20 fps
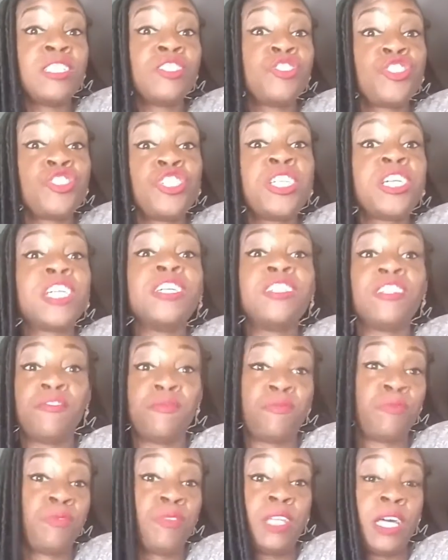She could
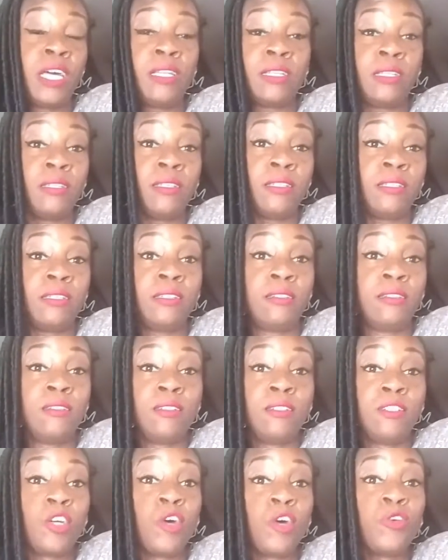have, that
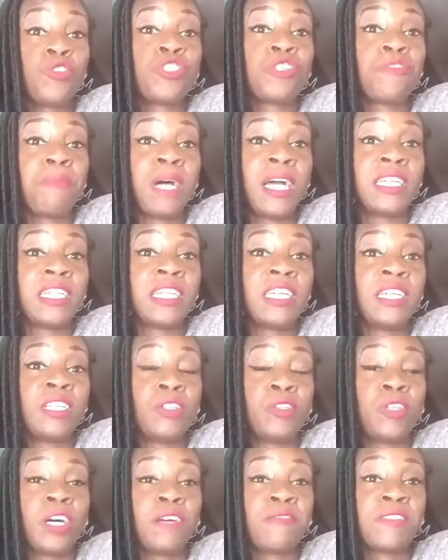coach of mine could
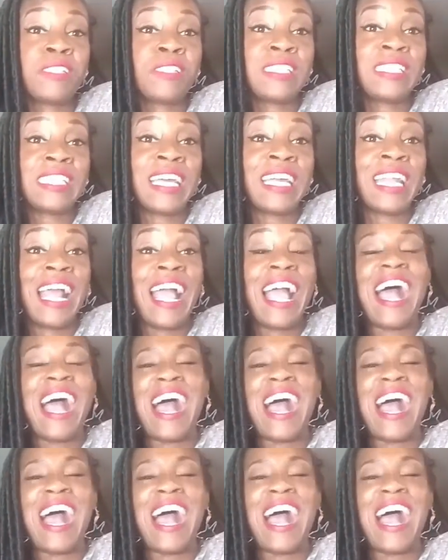have left and said,